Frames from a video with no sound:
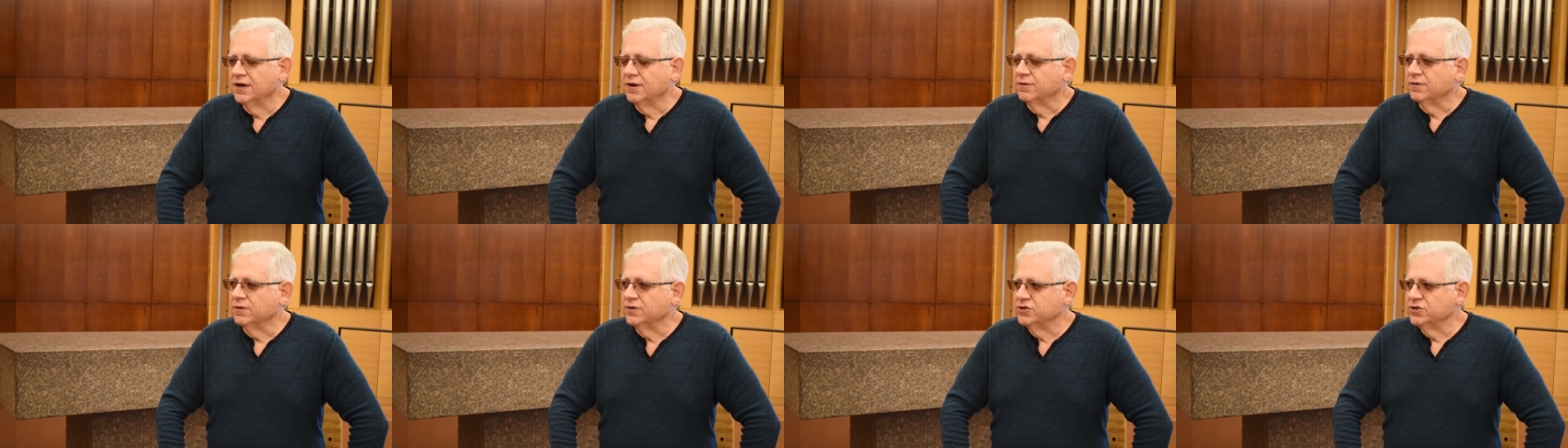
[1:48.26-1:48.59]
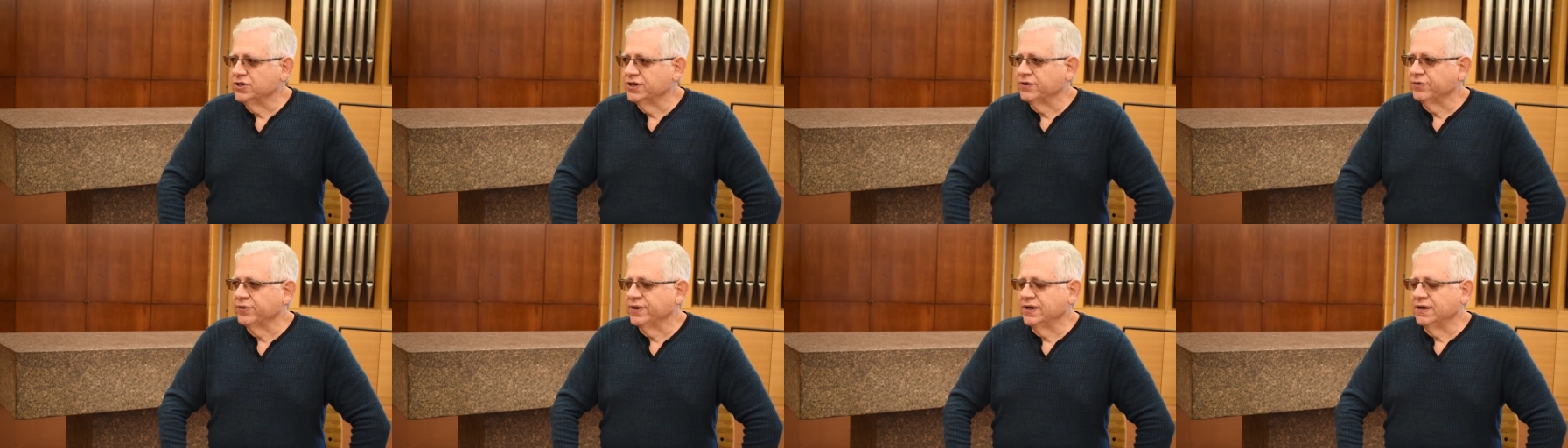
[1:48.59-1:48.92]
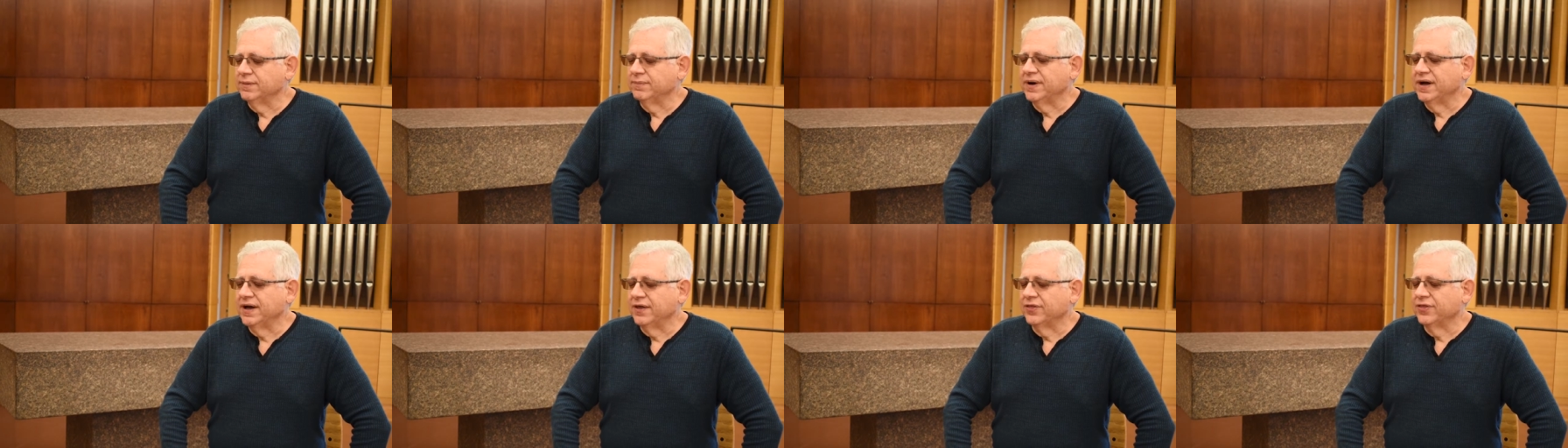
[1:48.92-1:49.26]
will generate
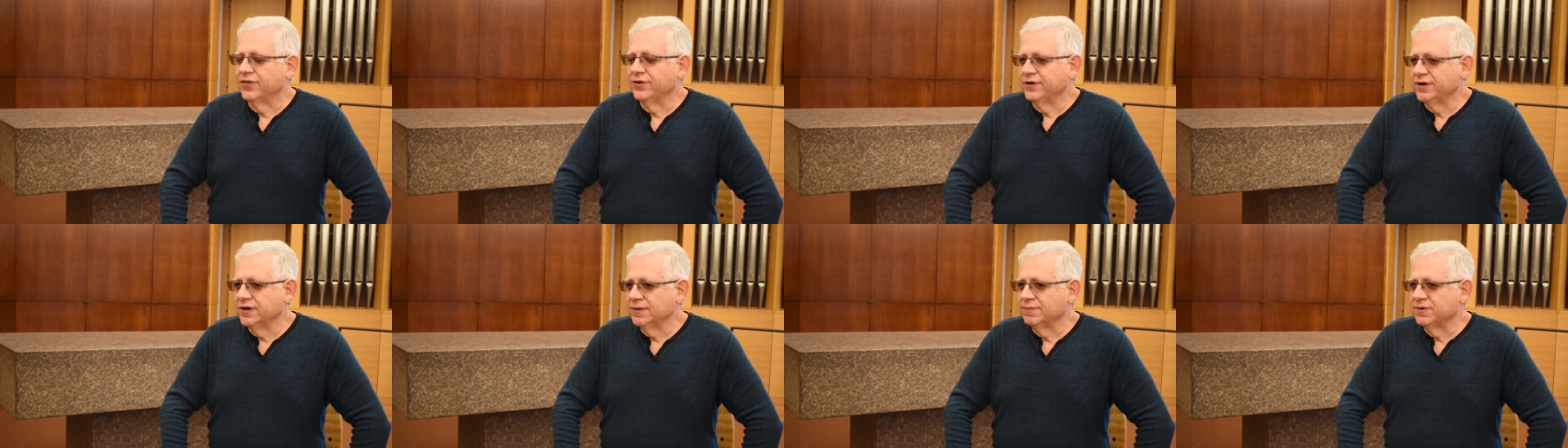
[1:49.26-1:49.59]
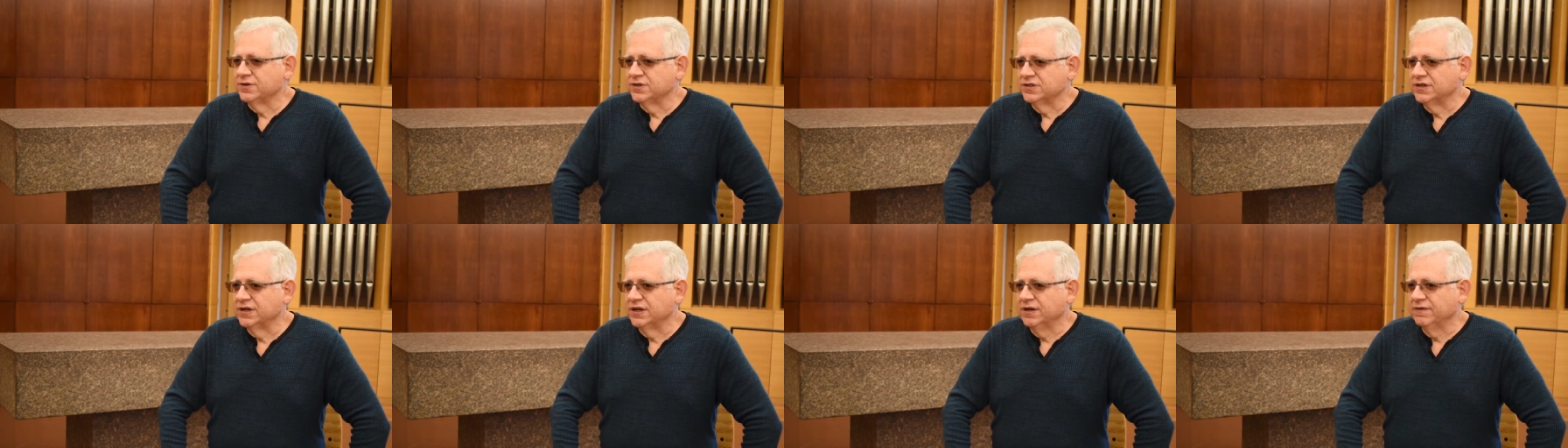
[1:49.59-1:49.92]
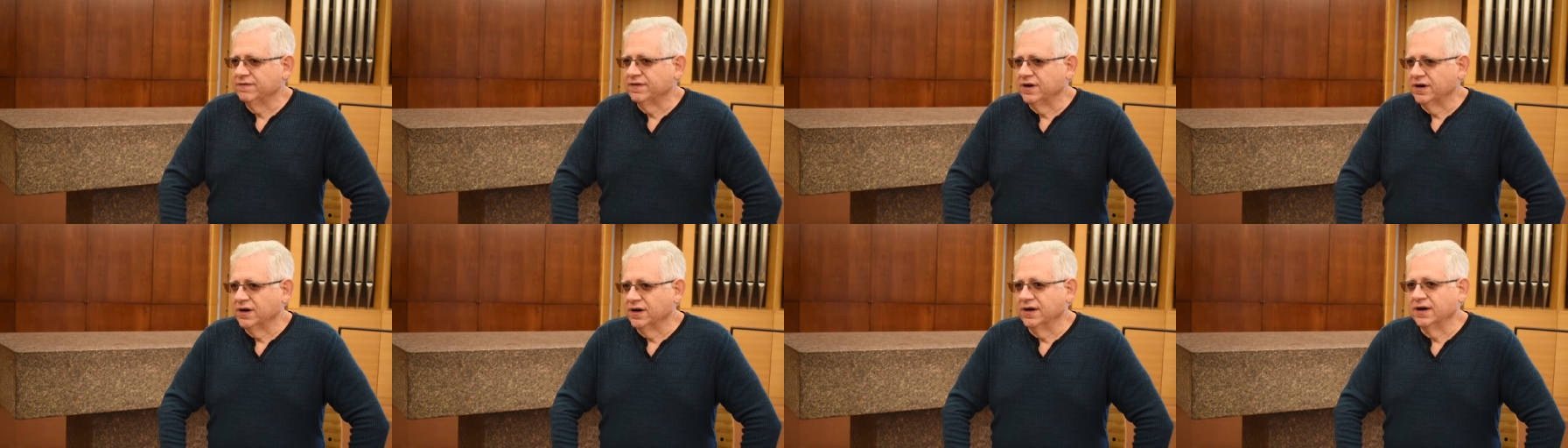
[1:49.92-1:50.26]
about 30% of
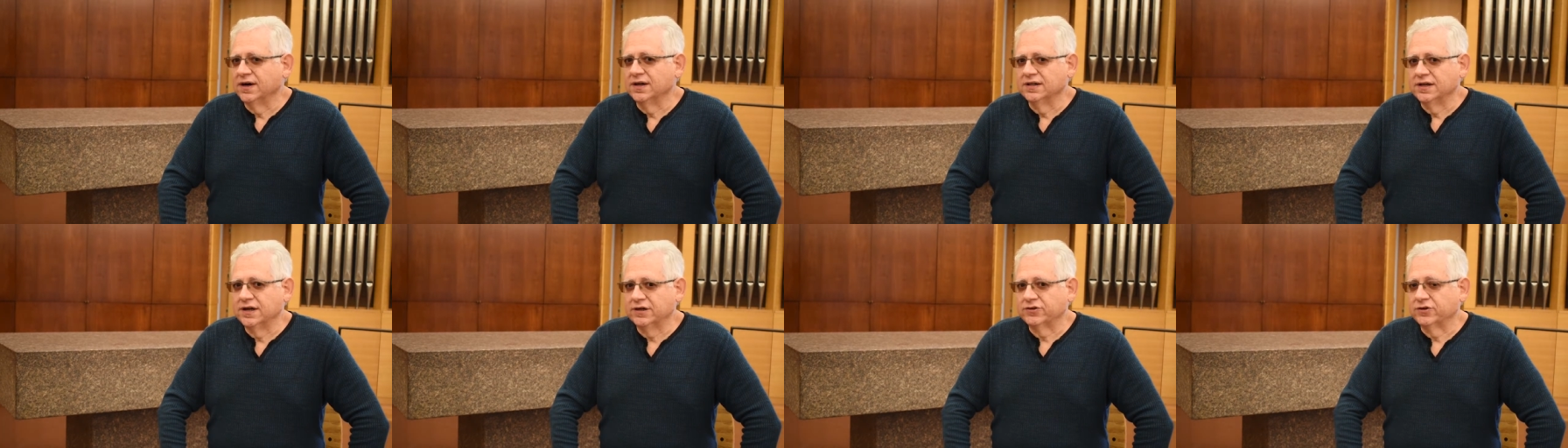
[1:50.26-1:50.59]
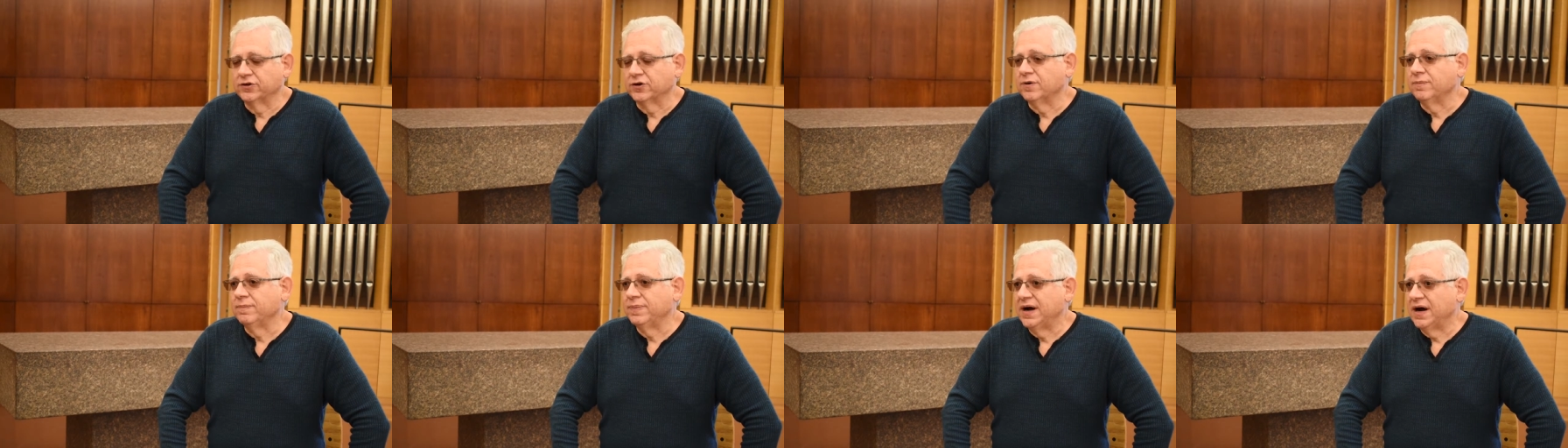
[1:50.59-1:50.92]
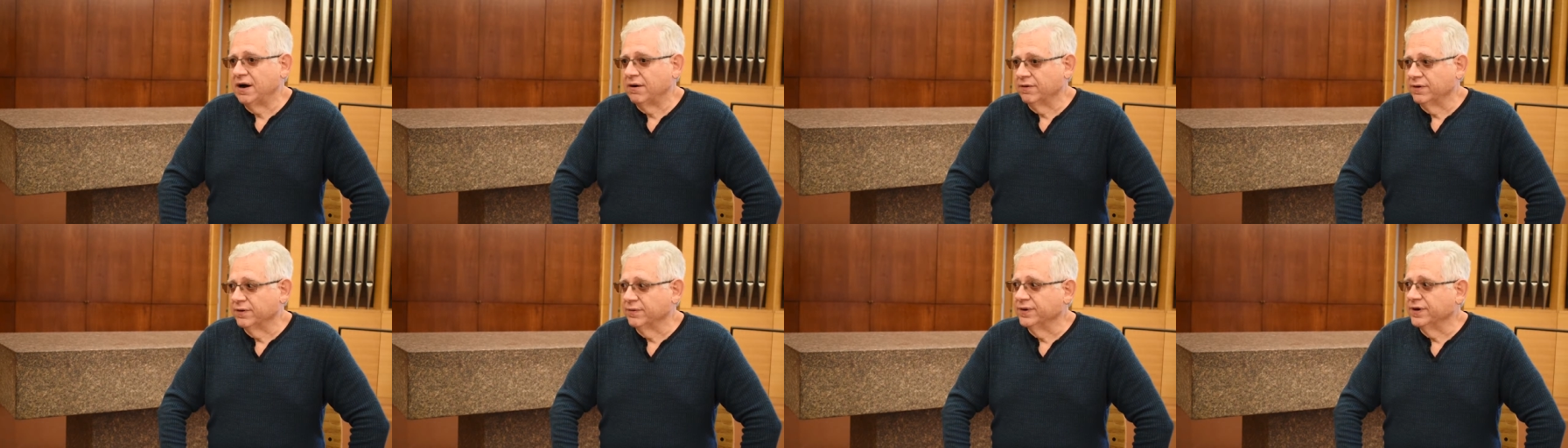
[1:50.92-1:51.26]
our electrical
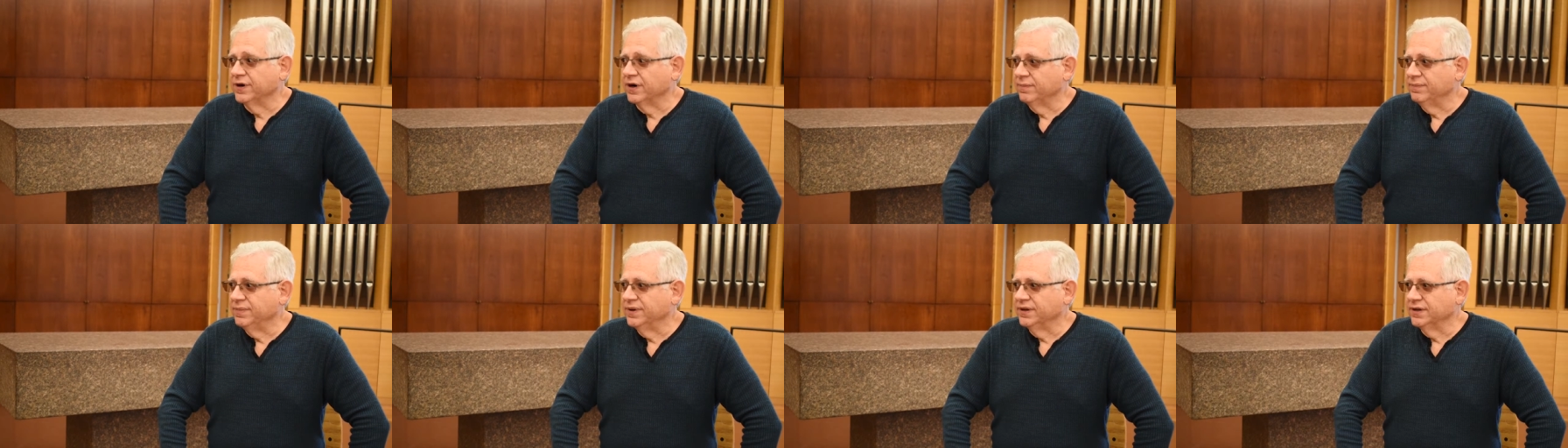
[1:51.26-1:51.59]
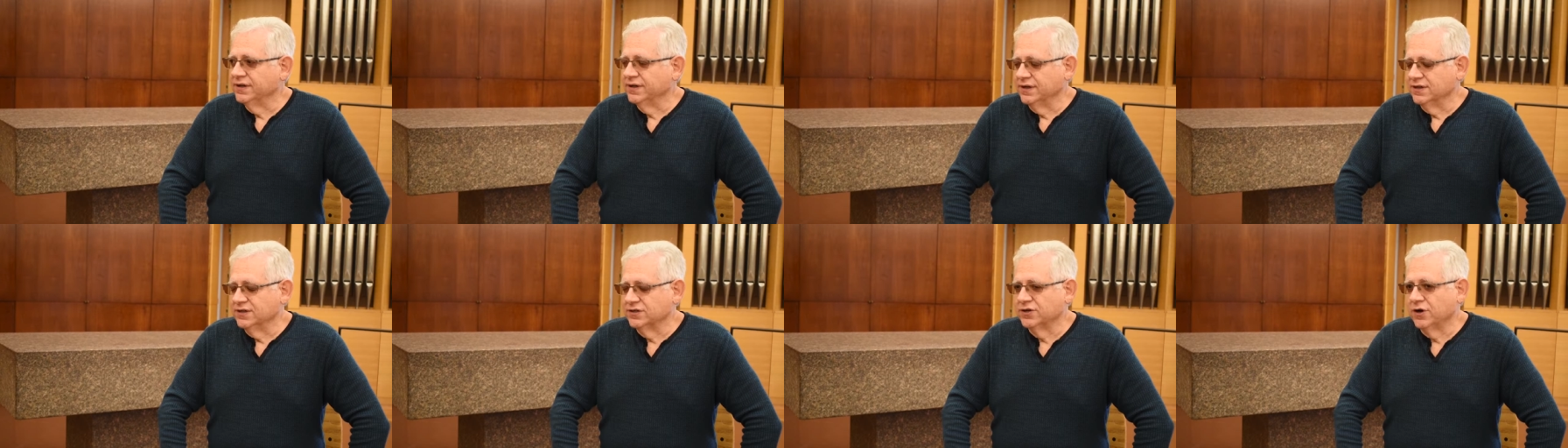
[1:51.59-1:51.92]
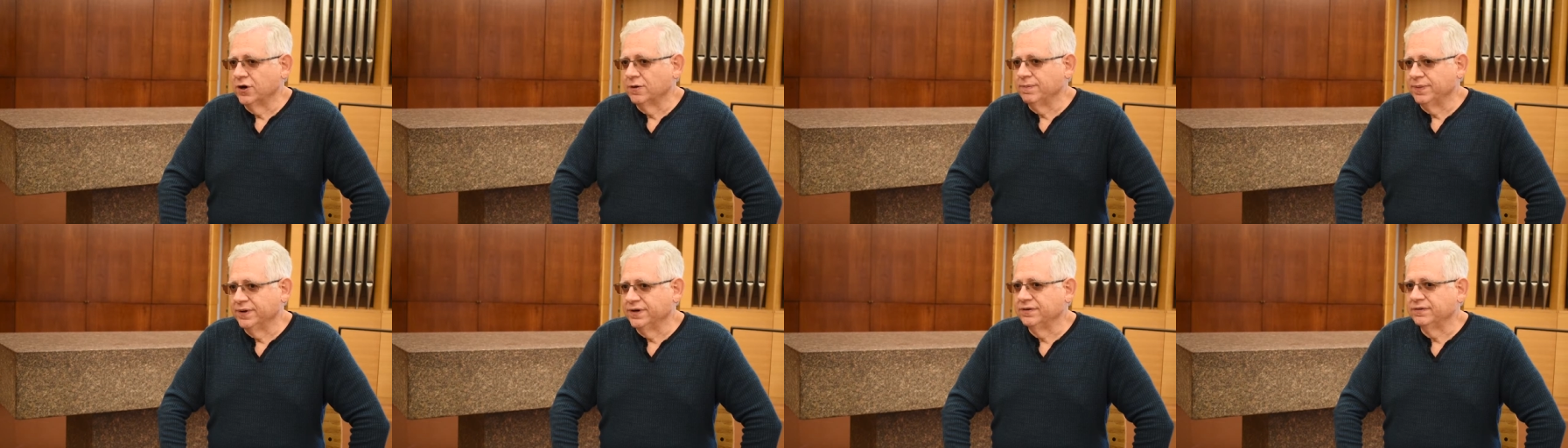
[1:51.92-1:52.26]
power when our building is
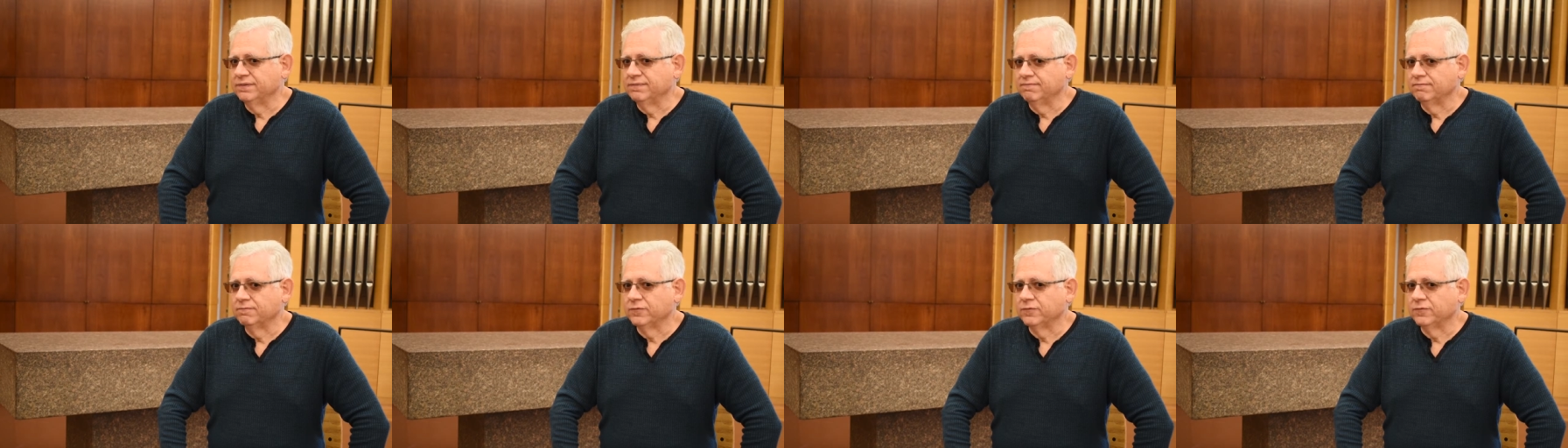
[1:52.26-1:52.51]
open.